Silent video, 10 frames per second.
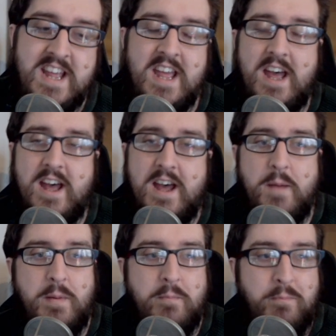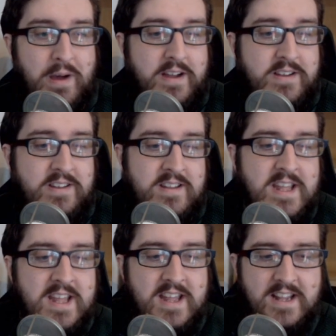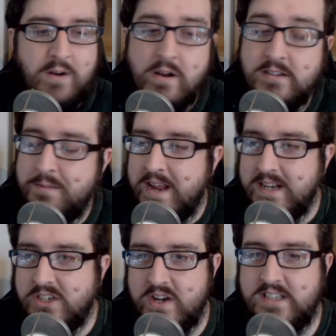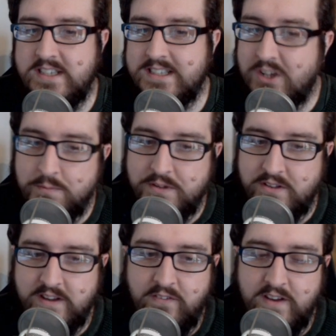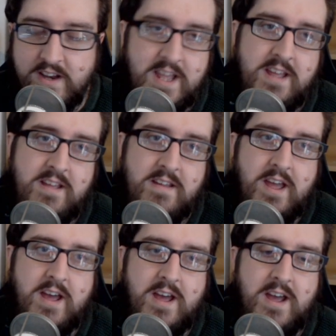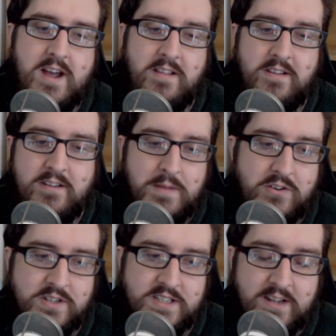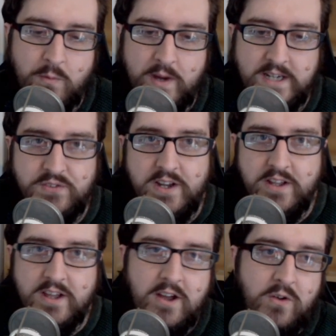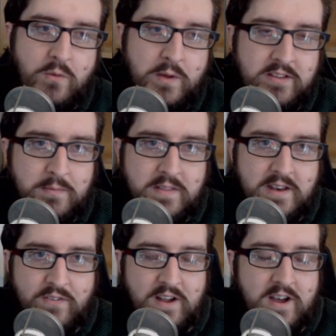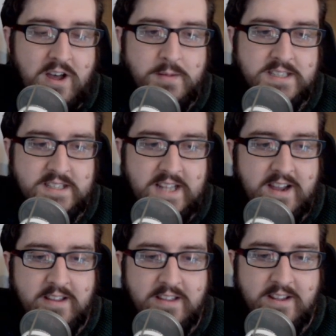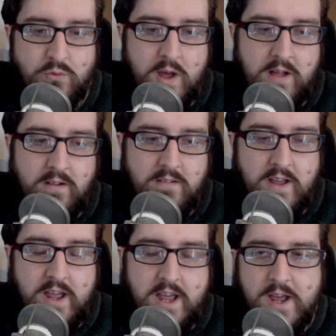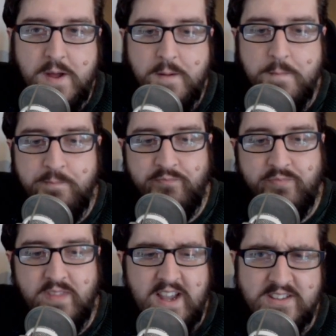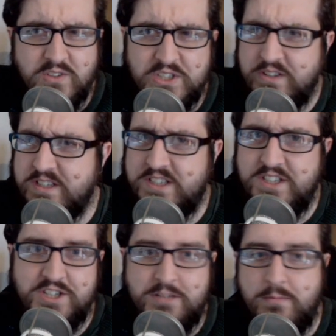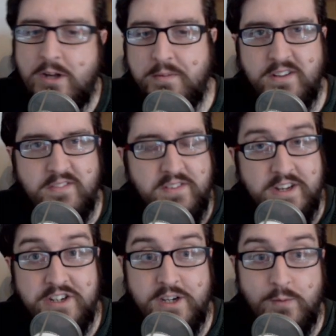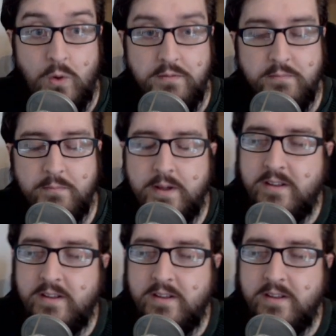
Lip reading: But there are some interesting sculpts and stuff in here. There's some interesting ways for you to go with some of the different armies and that kind of thing as well. And also there's just some armies of essentially one. But